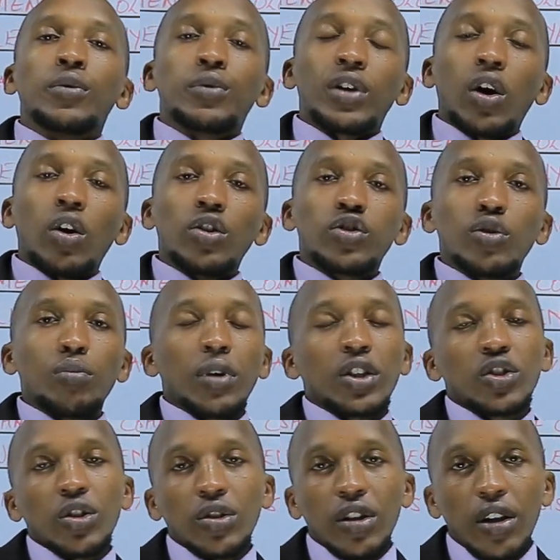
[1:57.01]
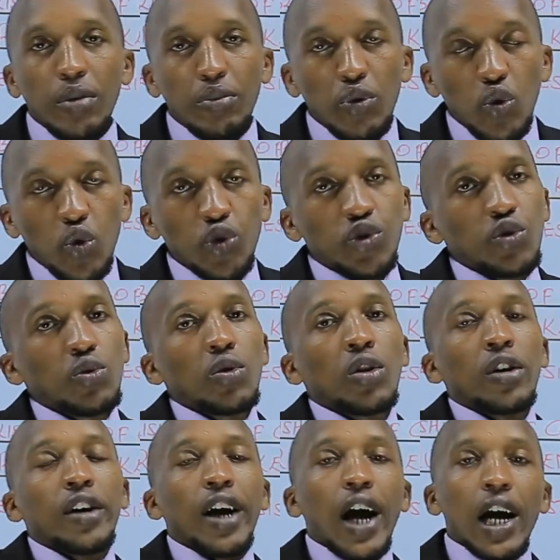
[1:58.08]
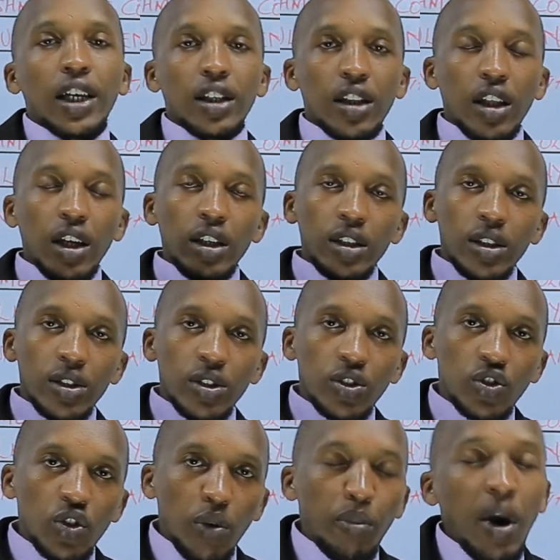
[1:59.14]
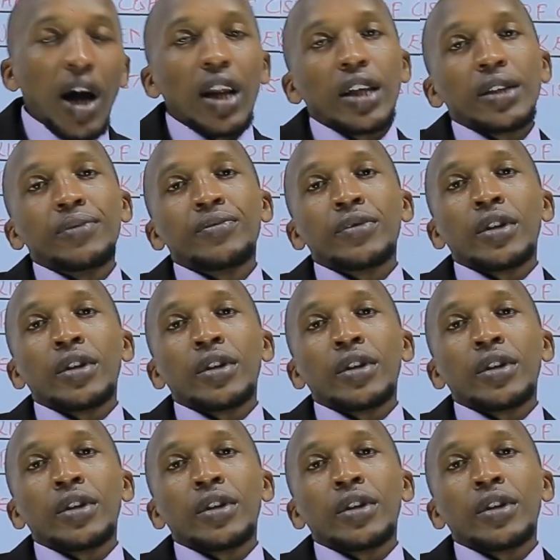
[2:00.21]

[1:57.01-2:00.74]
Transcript: We also mentioned the Bukusu and the Somali.